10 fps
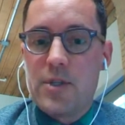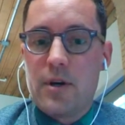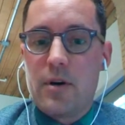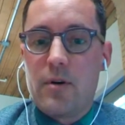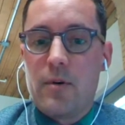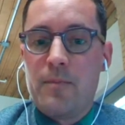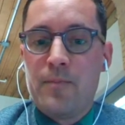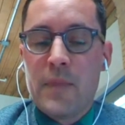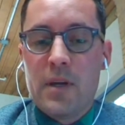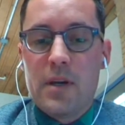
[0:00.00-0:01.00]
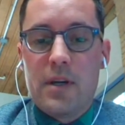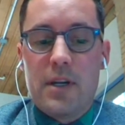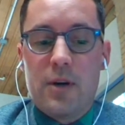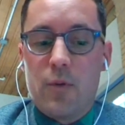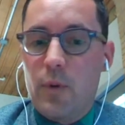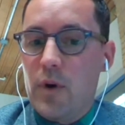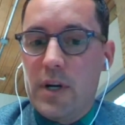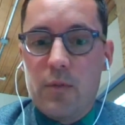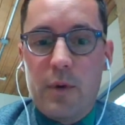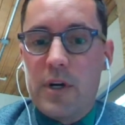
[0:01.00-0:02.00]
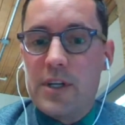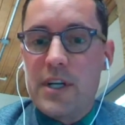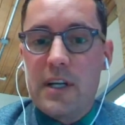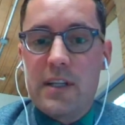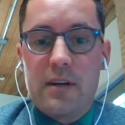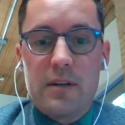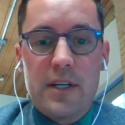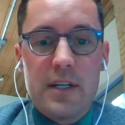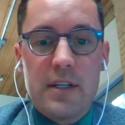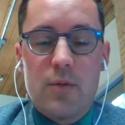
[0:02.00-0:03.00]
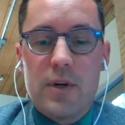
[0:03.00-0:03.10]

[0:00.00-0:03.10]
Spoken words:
So, we want to take their lead.